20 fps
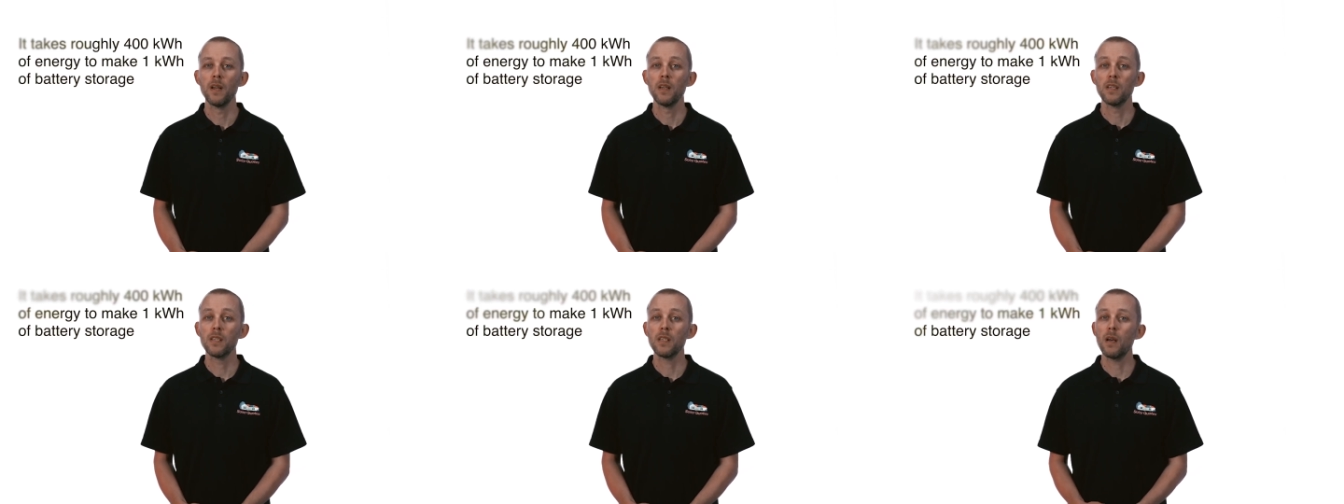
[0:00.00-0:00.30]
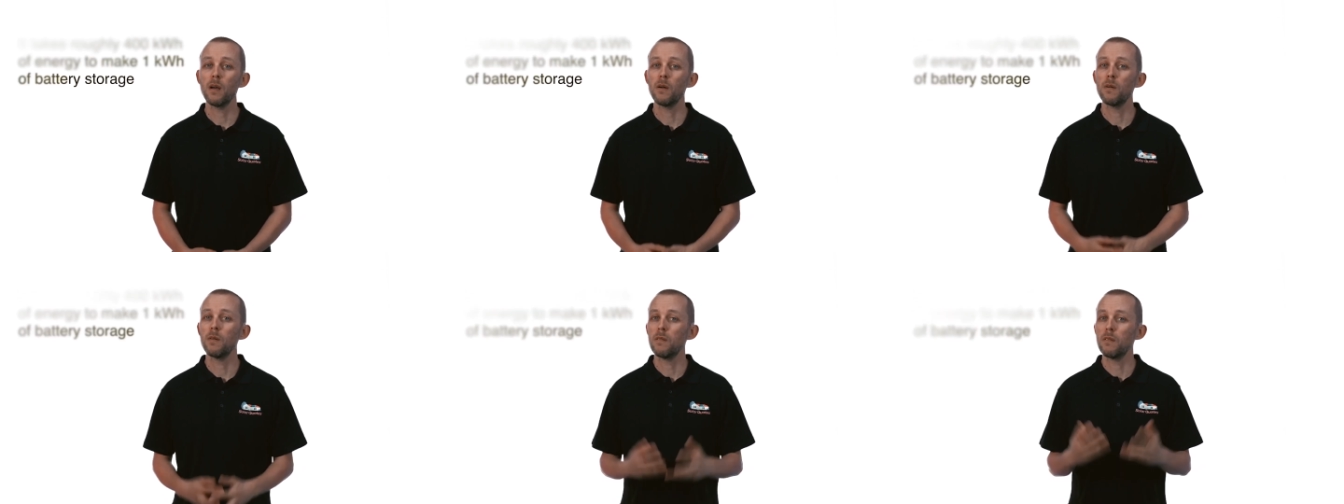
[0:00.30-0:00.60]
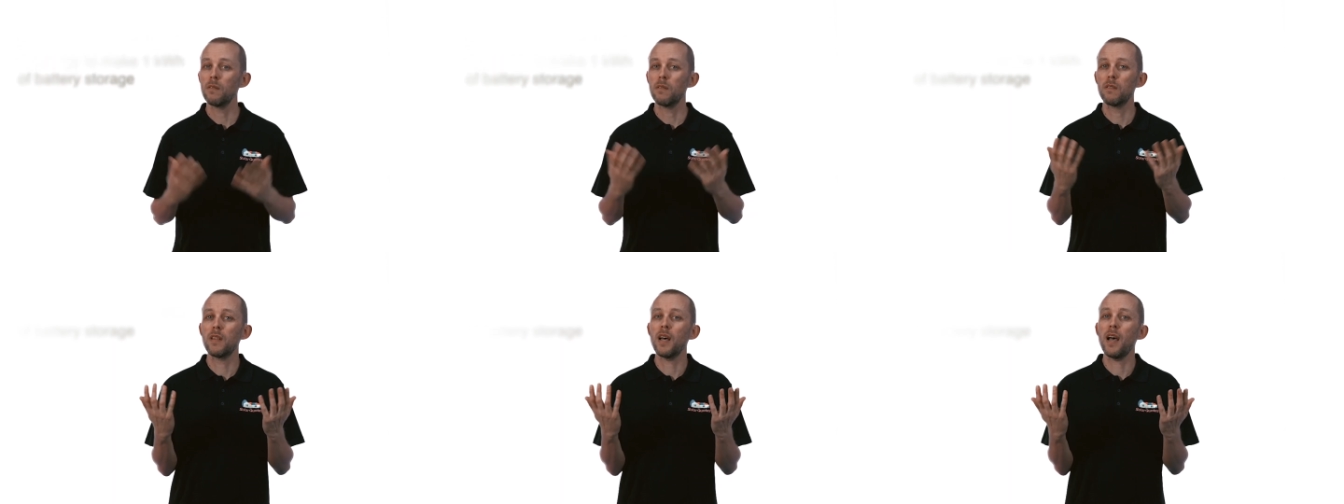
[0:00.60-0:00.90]
So
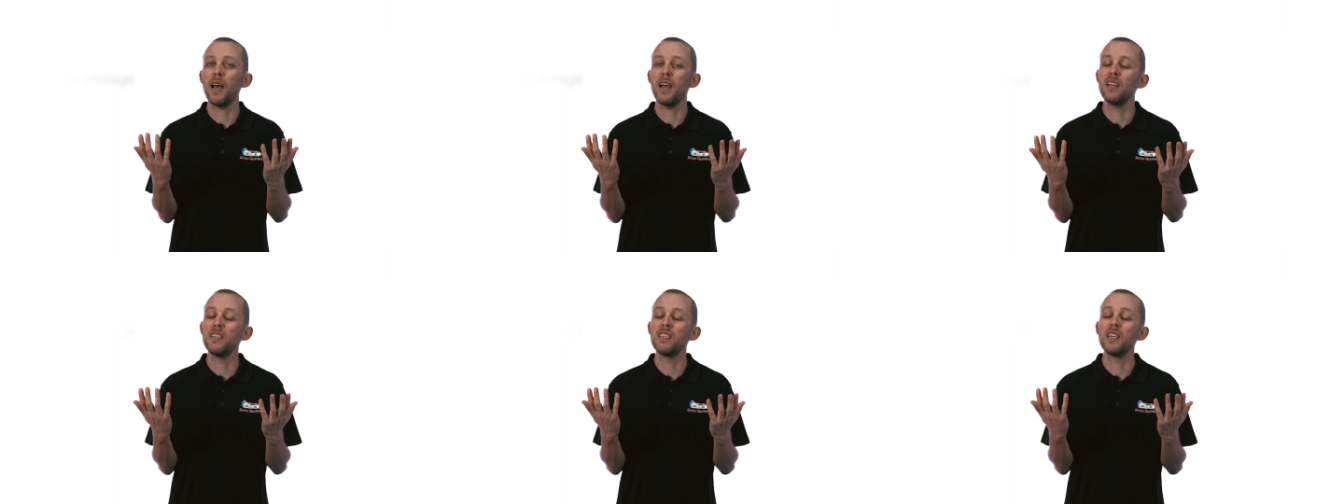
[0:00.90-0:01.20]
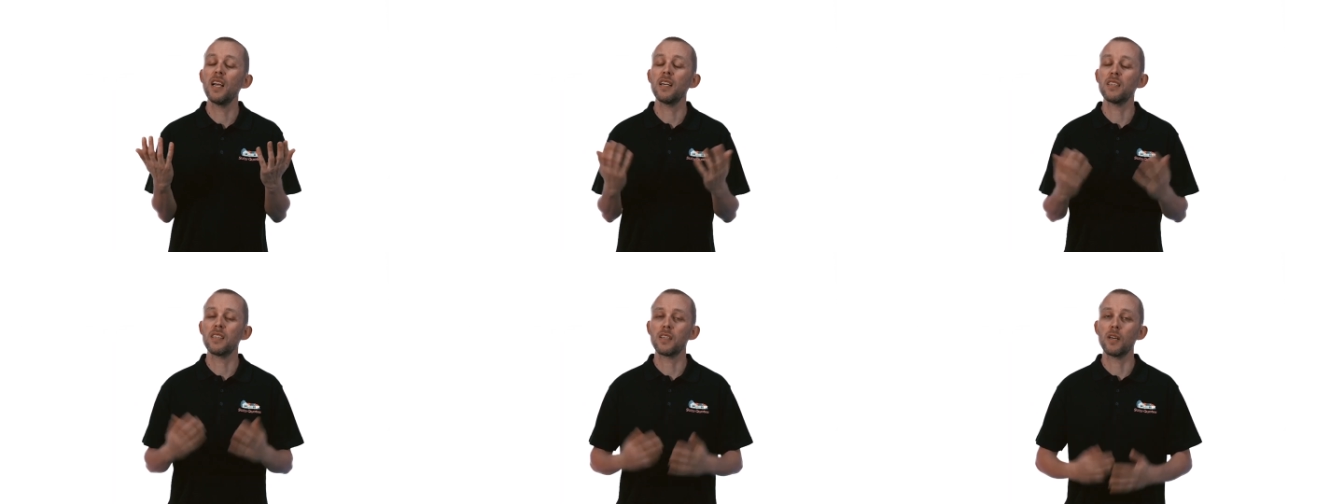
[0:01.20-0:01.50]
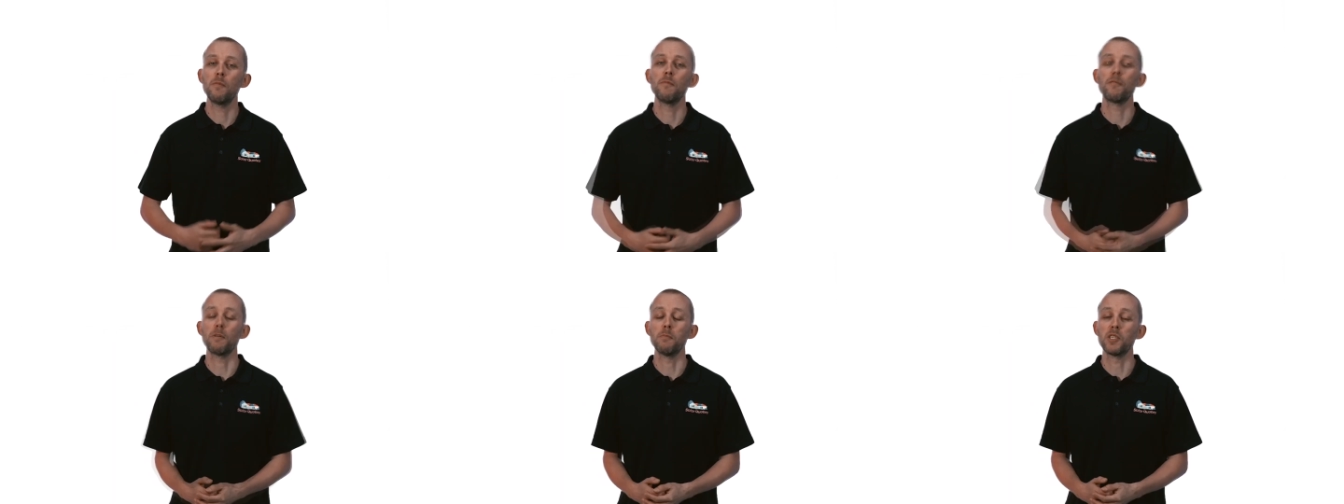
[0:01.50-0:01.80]
that energy has to
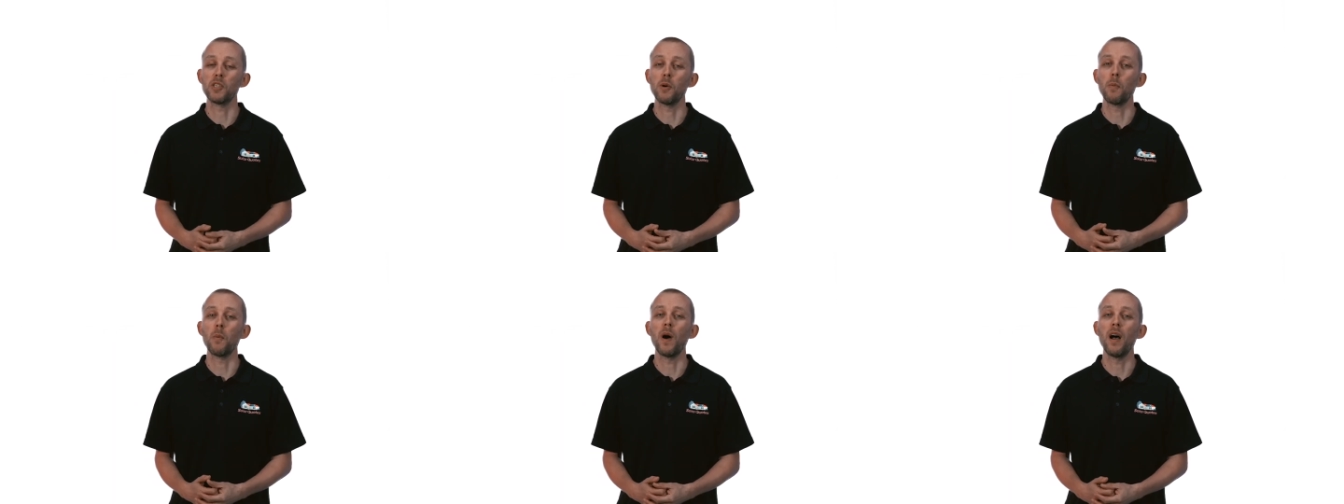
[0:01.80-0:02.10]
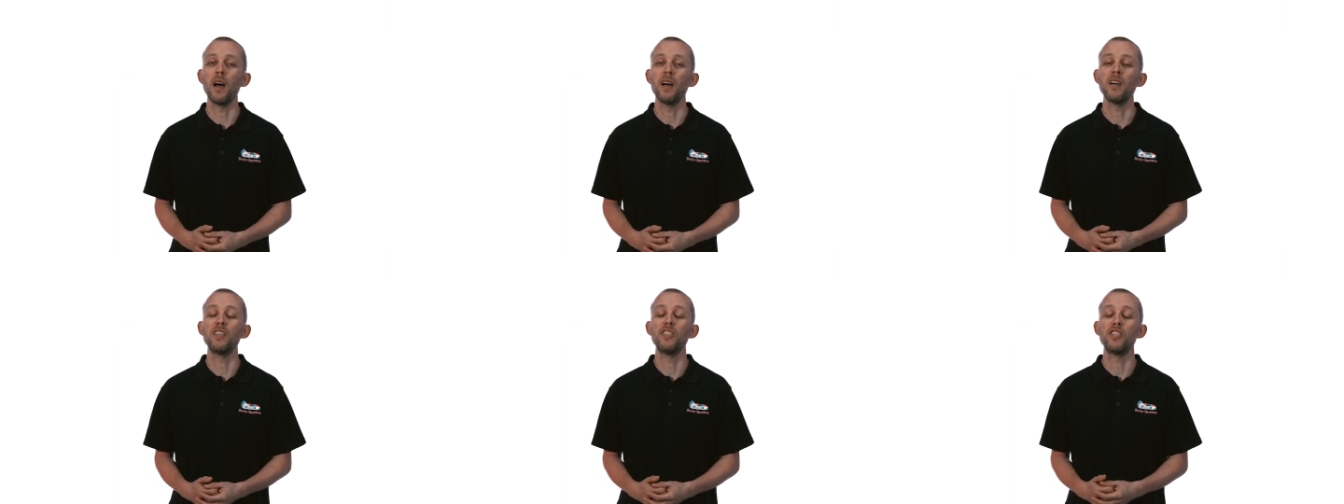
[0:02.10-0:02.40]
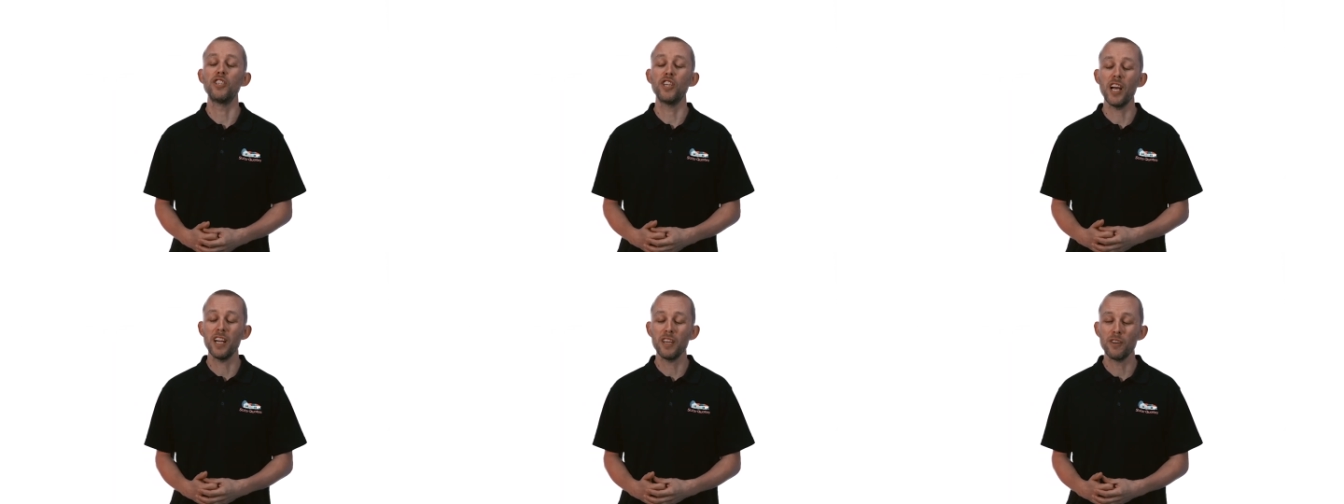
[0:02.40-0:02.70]
come from somewhere, and
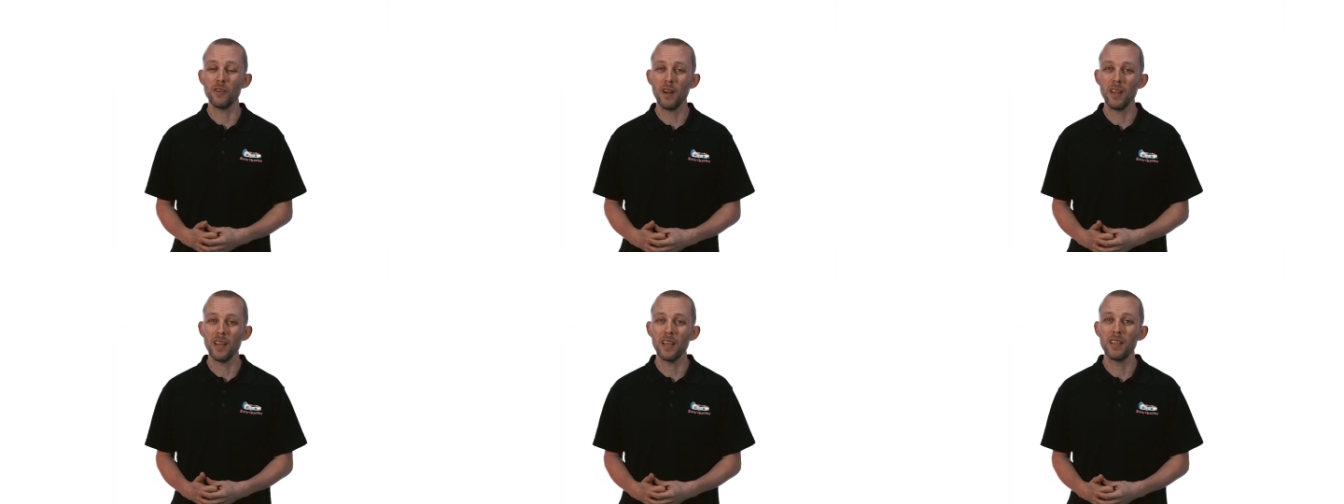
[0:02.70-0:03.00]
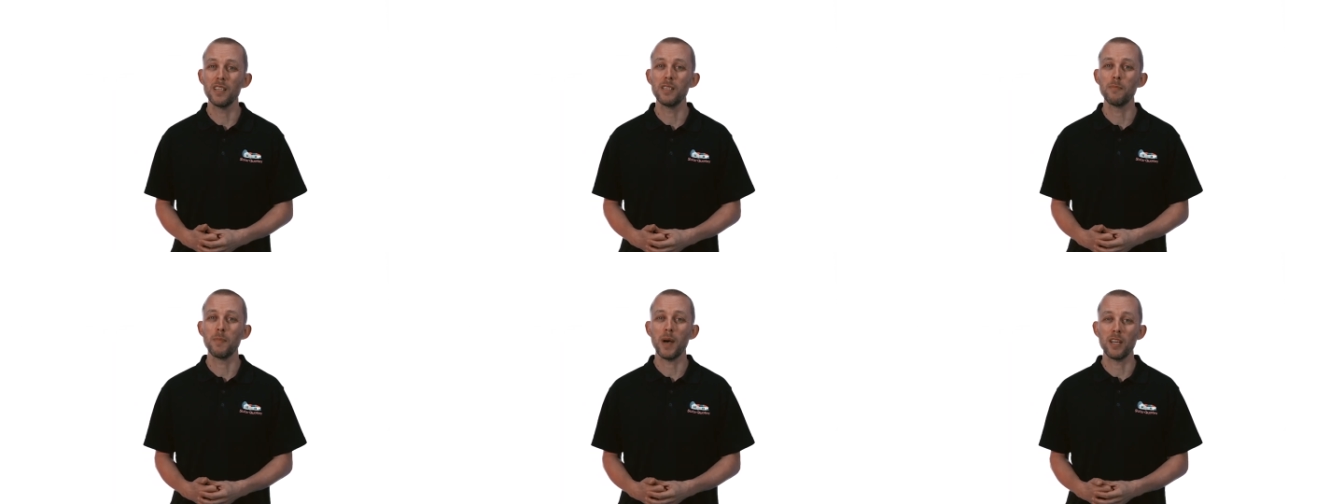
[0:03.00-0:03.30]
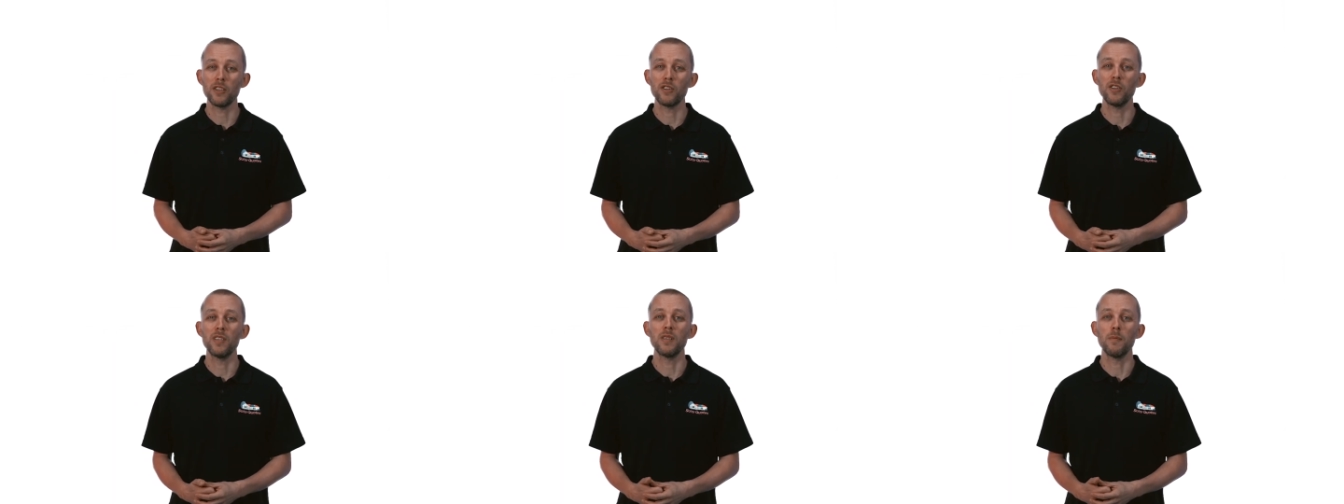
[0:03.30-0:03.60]
generally these
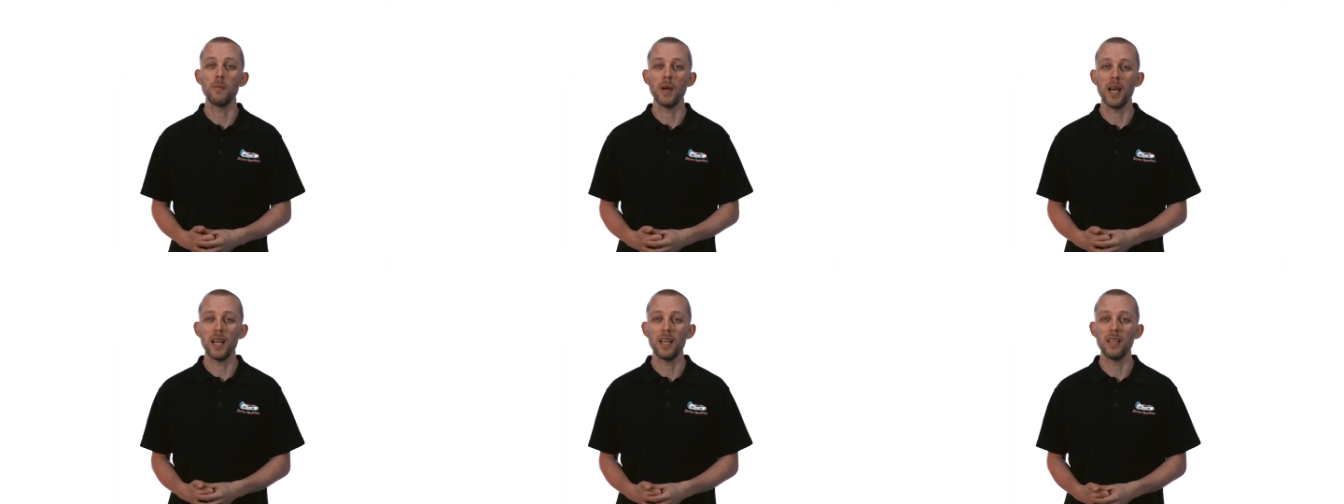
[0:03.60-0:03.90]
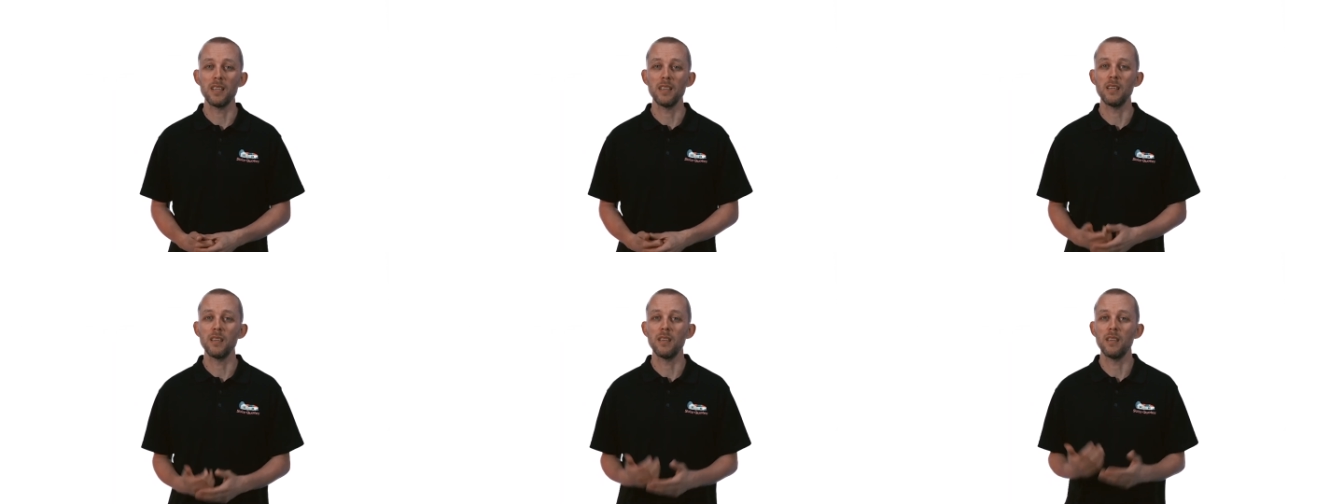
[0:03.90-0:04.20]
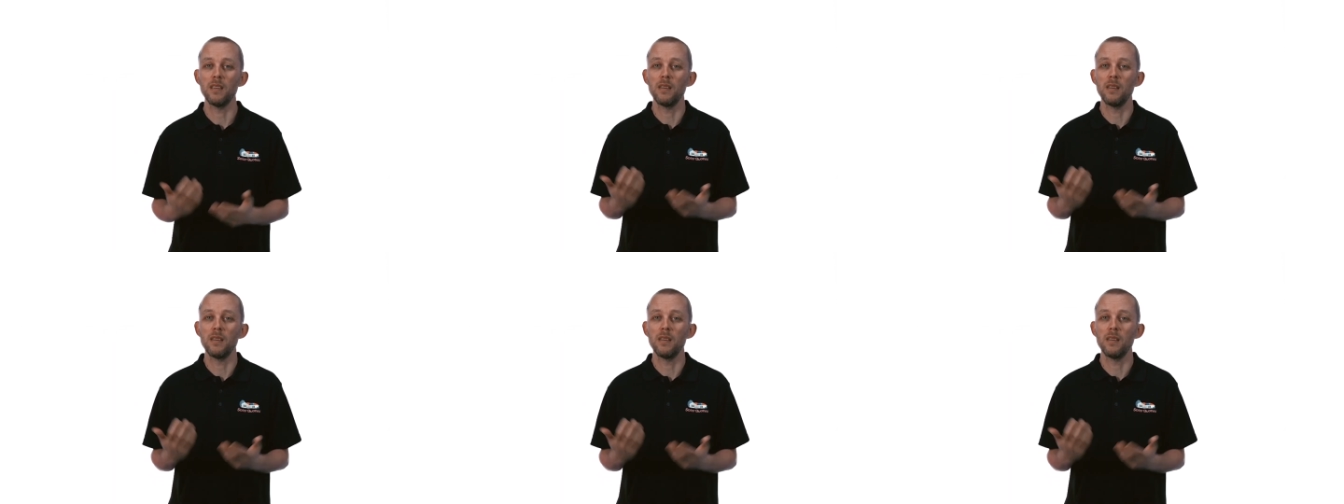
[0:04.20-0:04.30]
batteries are made